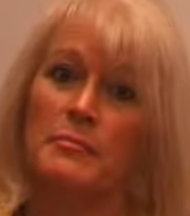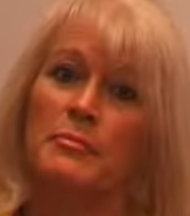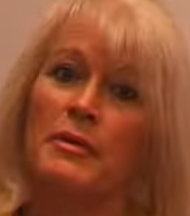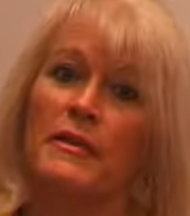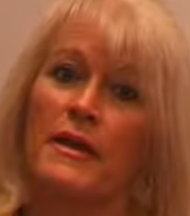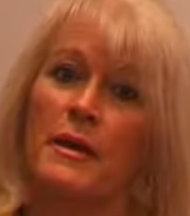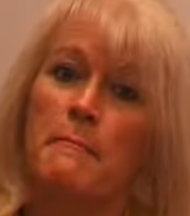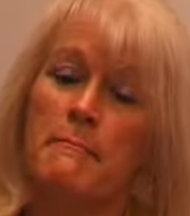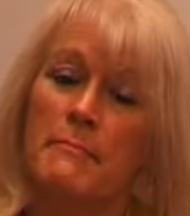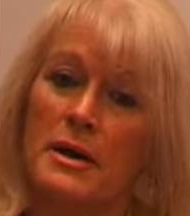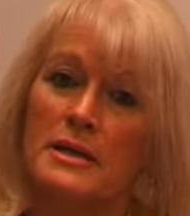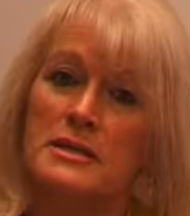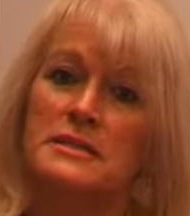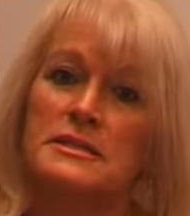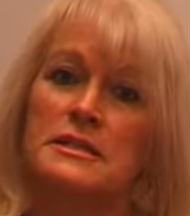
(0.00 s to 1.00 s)
but they
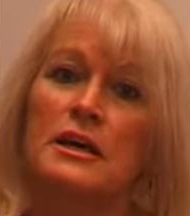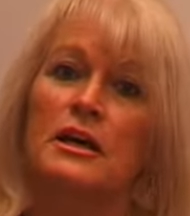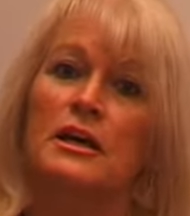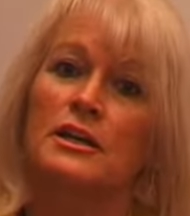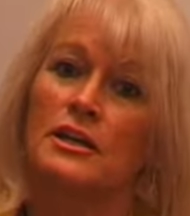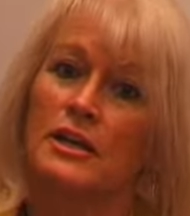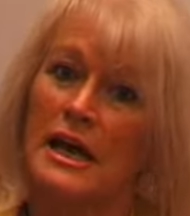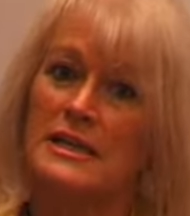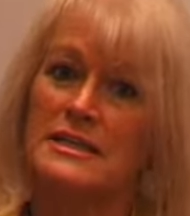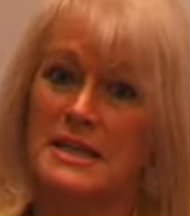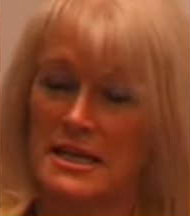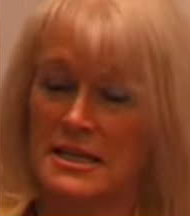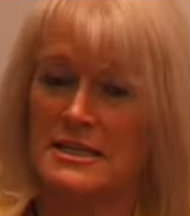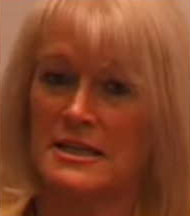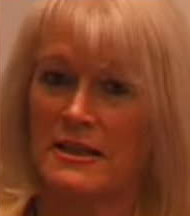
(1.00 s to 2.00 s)
must
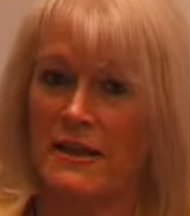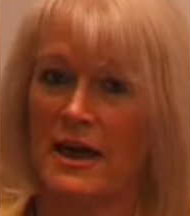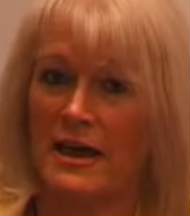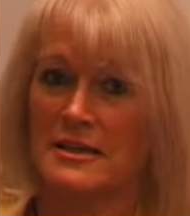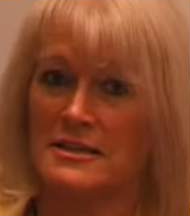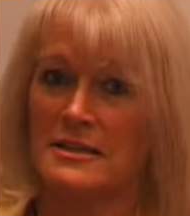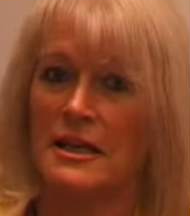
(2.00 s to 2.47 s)
adhere to that.